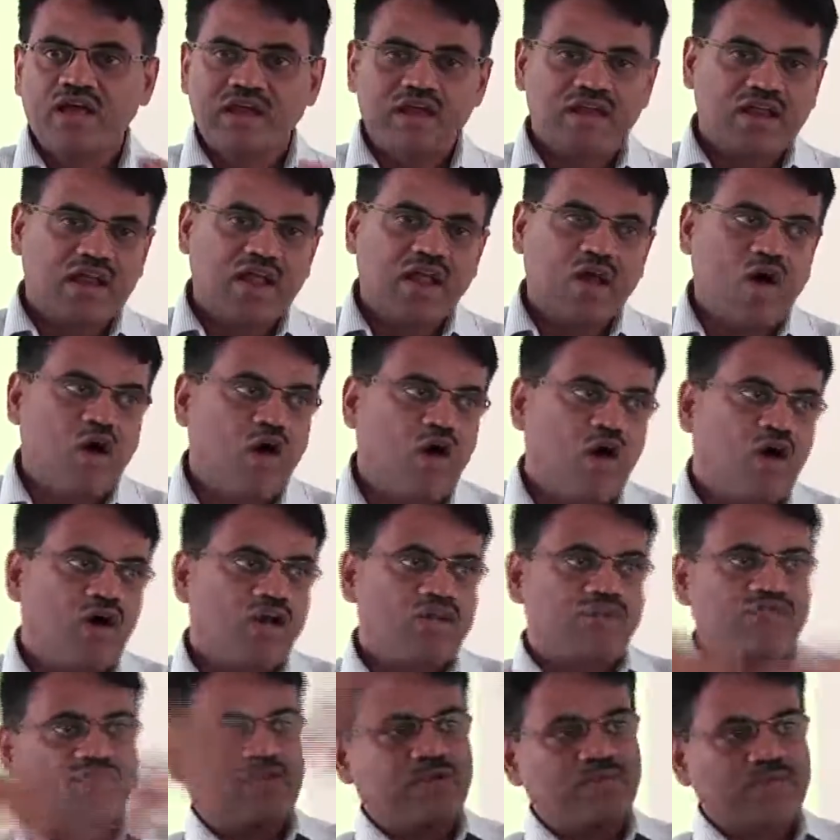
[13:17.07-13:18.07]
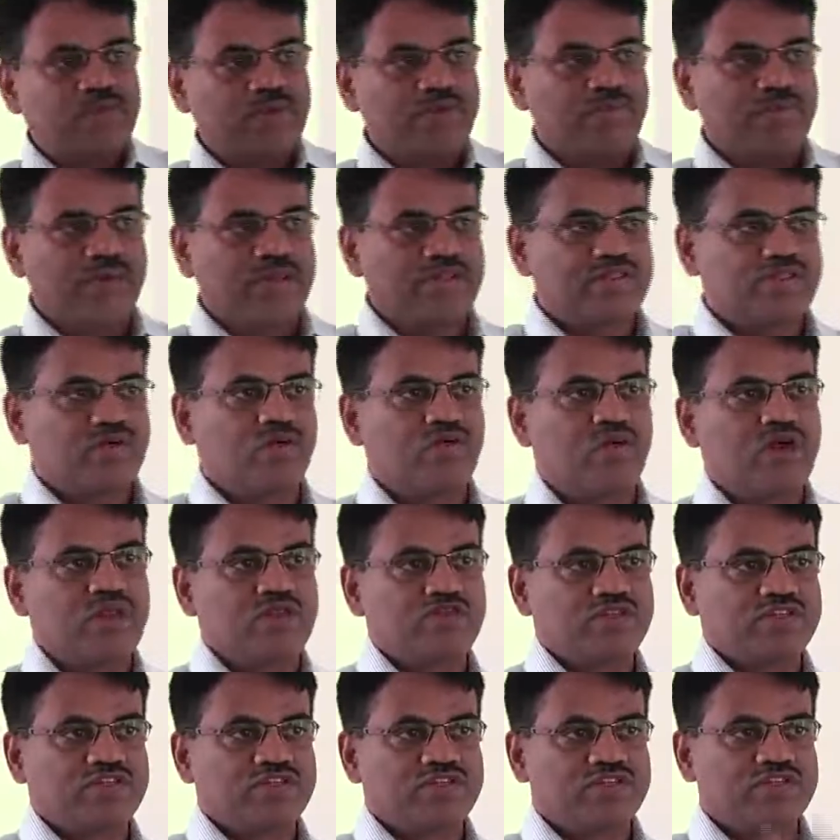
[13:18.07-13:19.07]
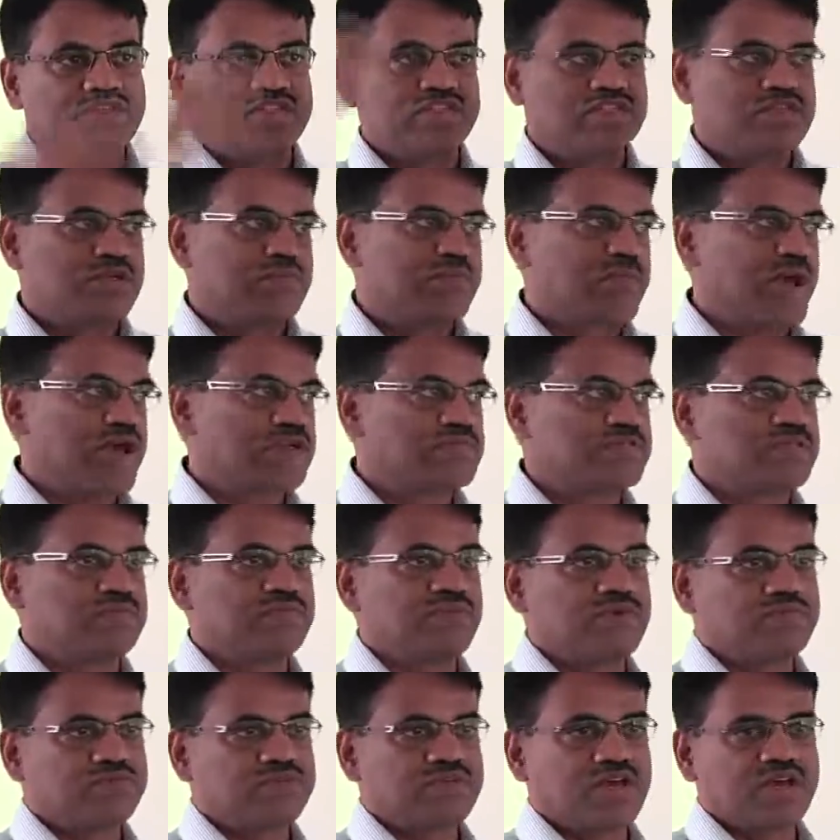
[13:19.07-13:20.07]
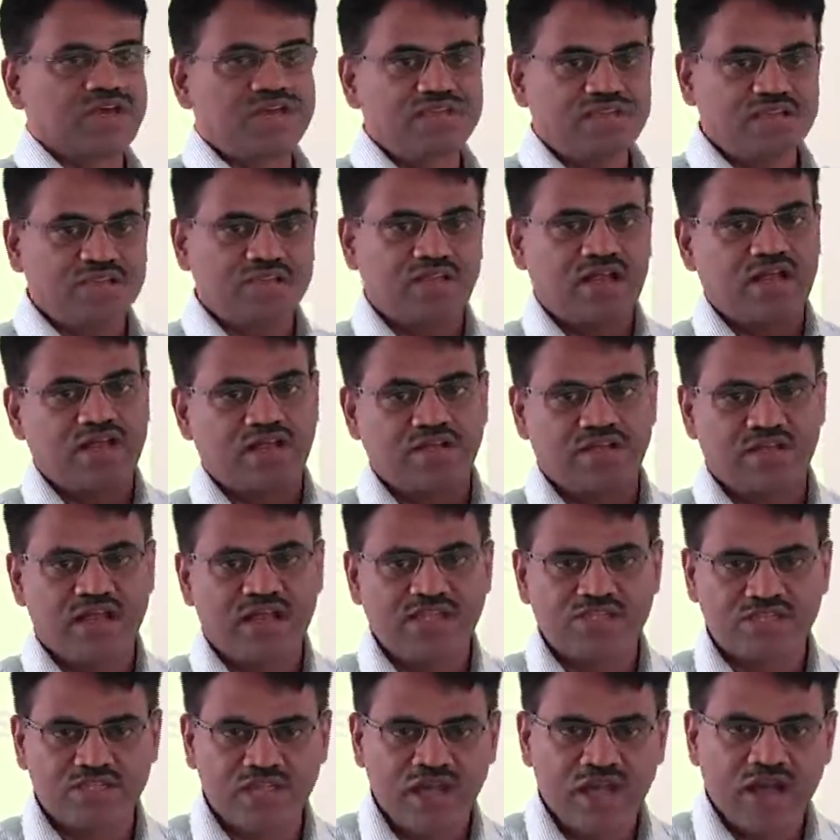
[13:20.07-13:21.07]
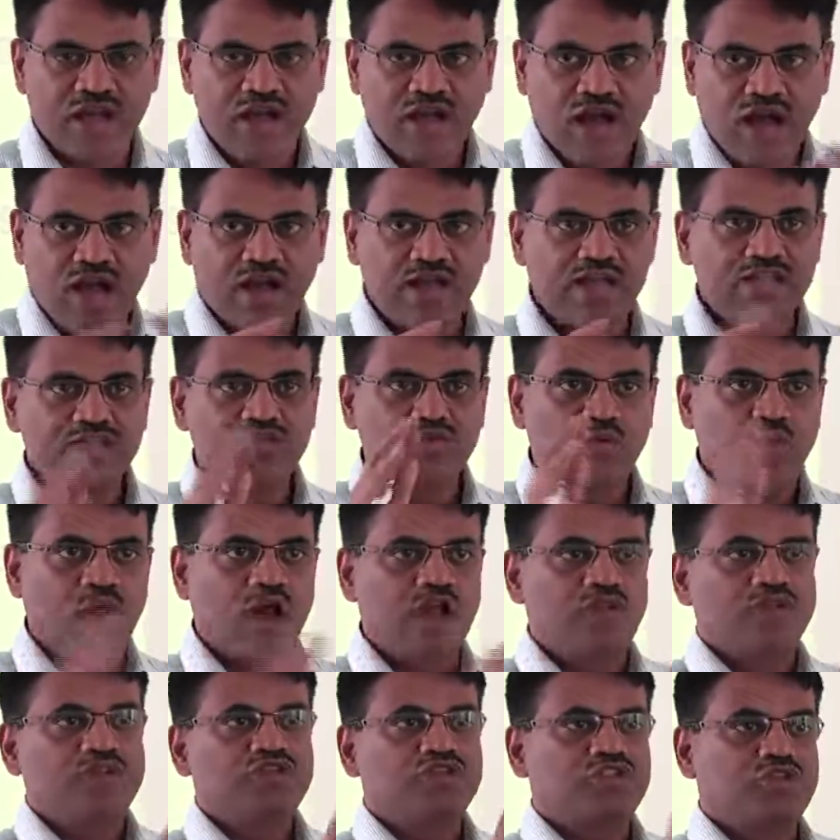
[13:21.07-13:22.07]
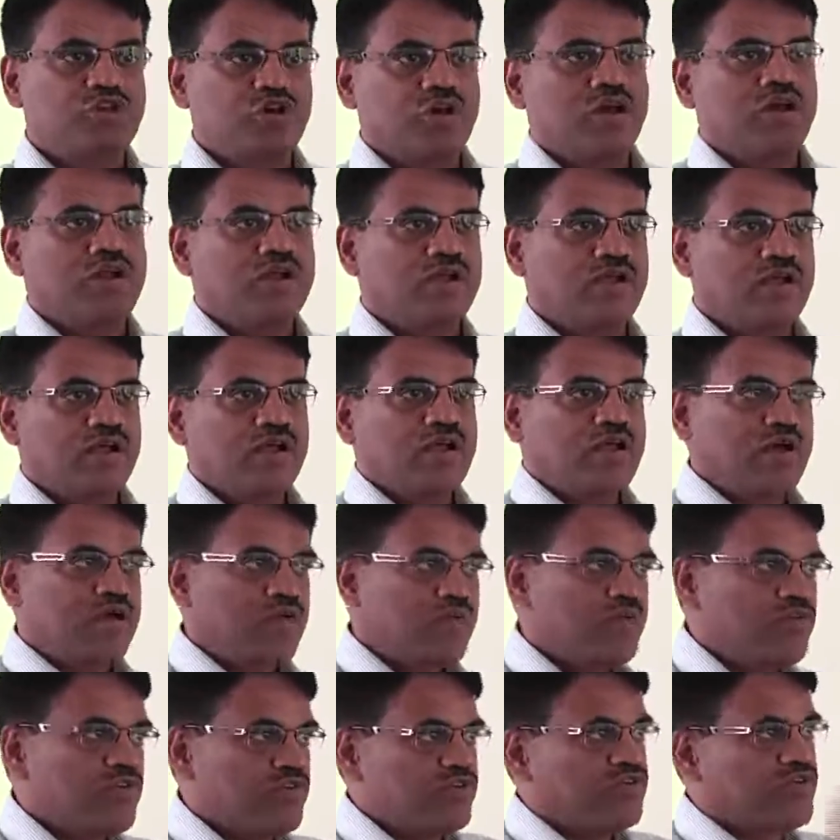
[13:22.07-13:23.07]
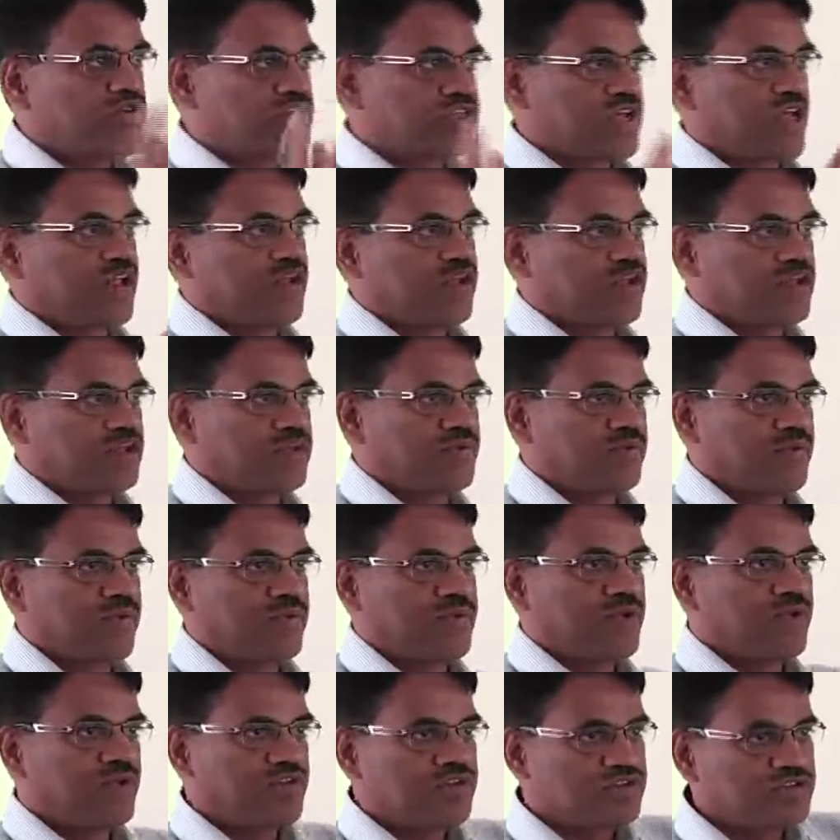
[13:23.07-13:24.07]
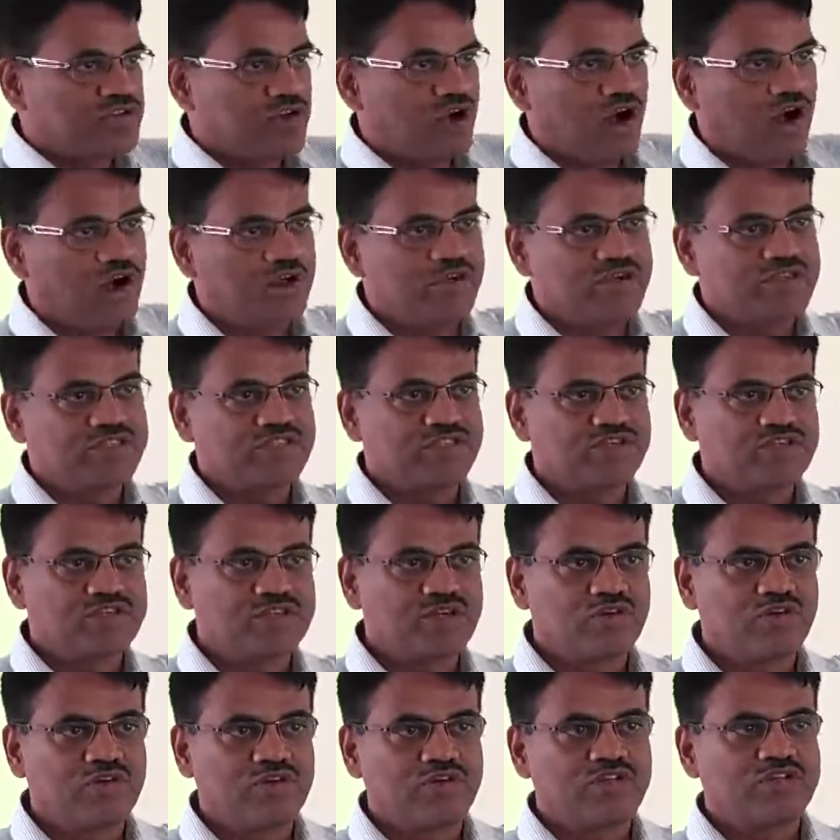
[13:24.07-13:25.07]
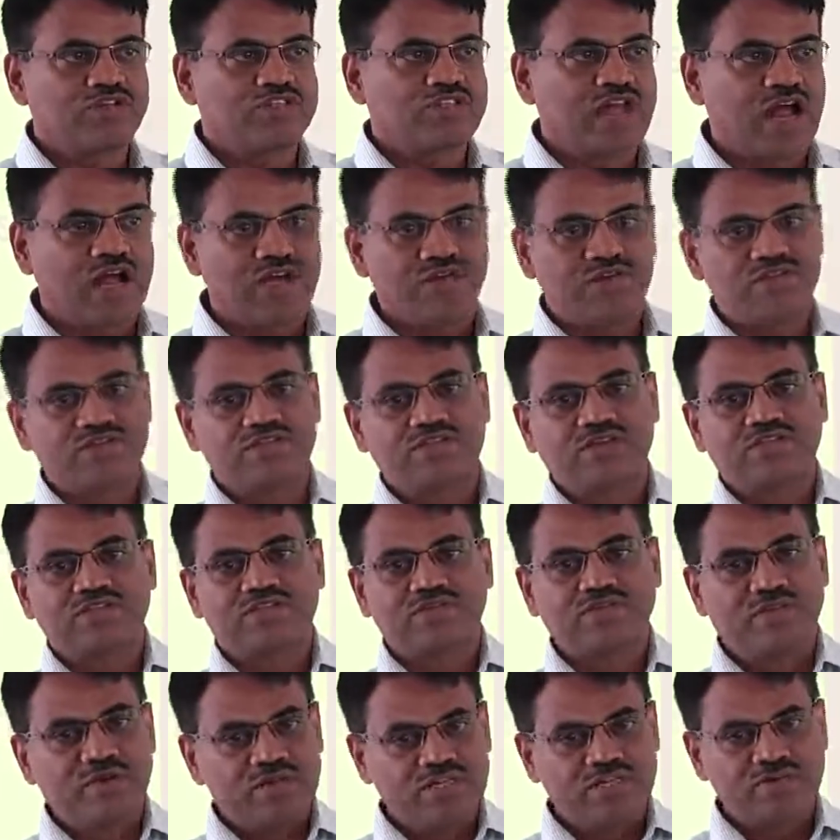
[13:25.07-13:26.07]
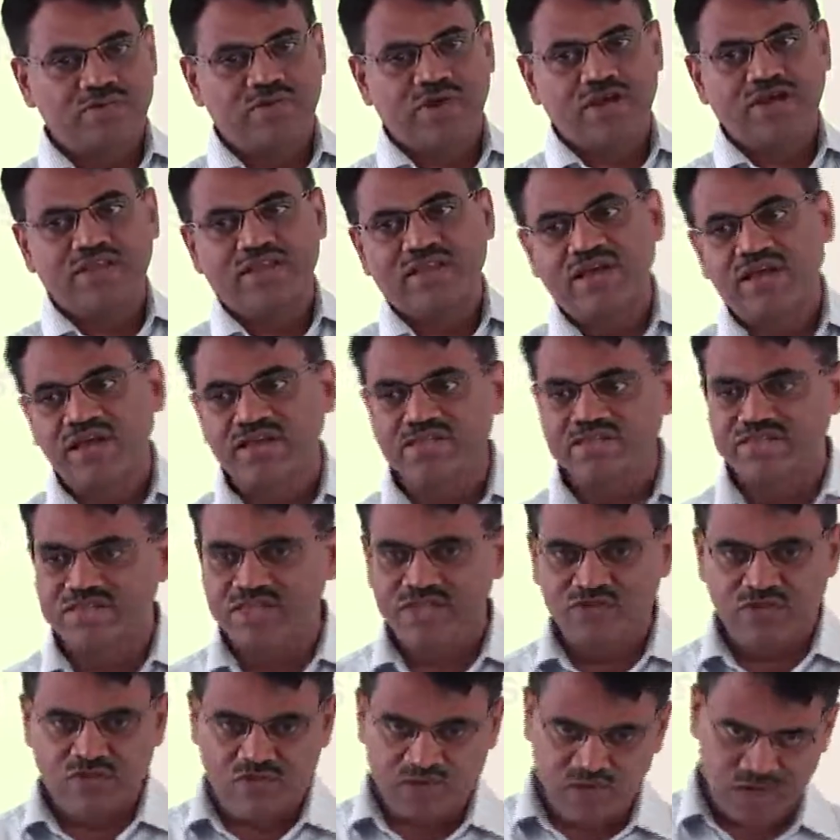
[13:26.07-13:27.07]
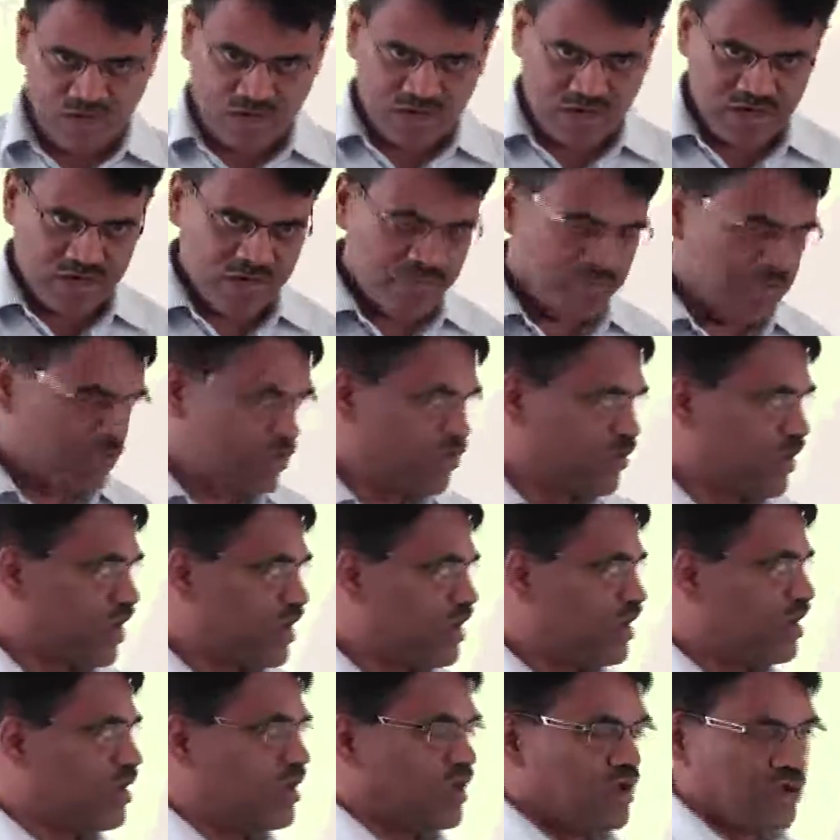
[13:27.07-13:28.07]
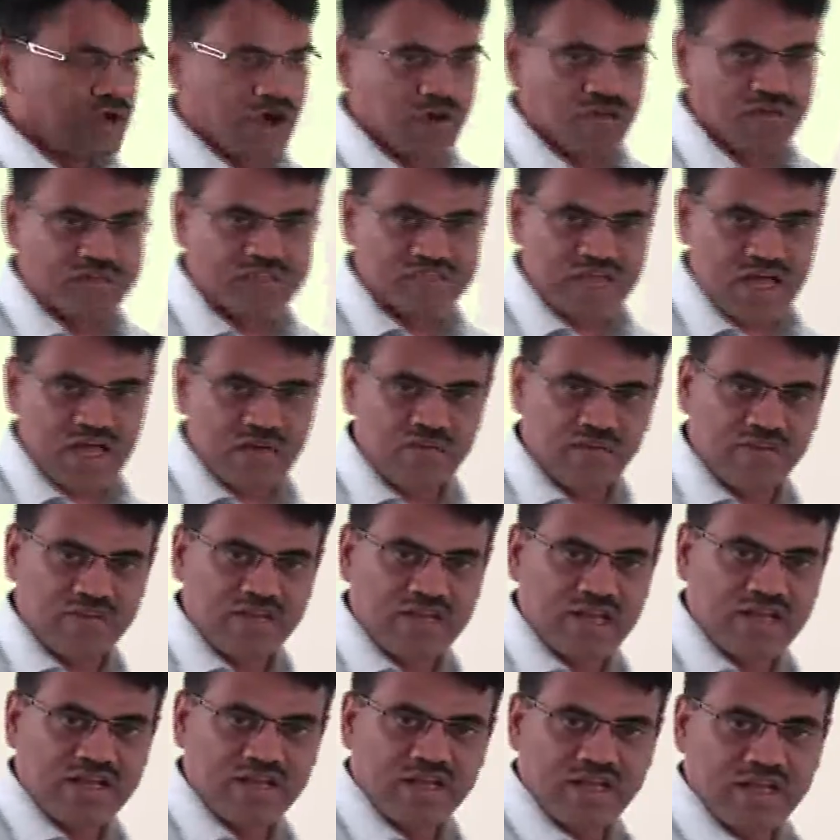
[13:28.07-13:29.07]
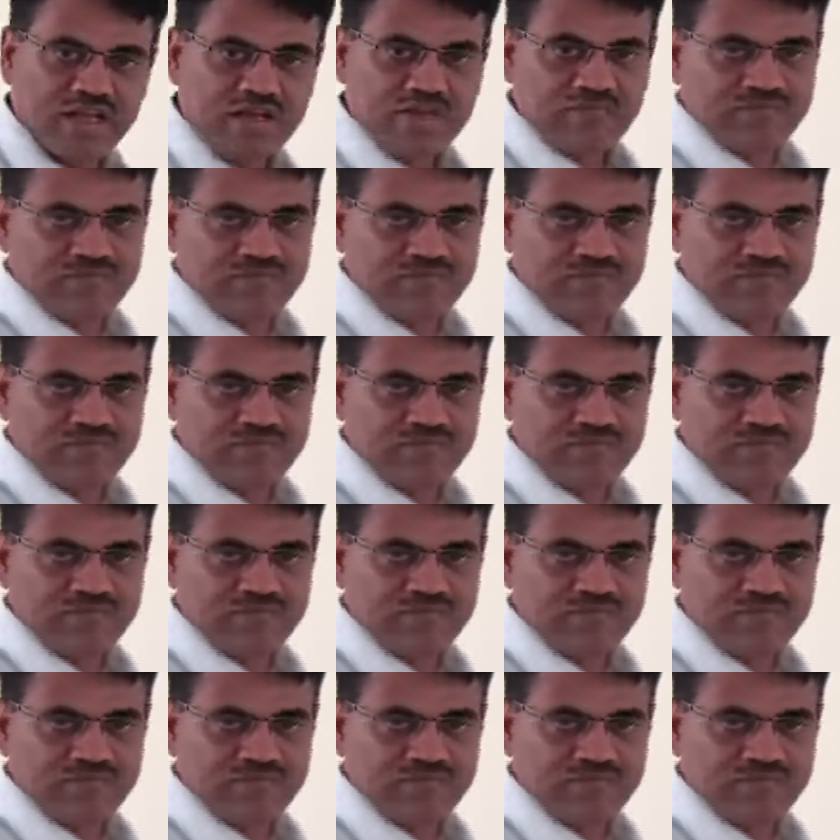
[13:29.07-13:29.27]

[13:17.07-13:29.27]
Try all of them and pick the one which is the maximum size, and that's at least one sure brute force algorithm. I mean, always is good to start with such a benchmark thing and see if we can improve it. How much time will that take?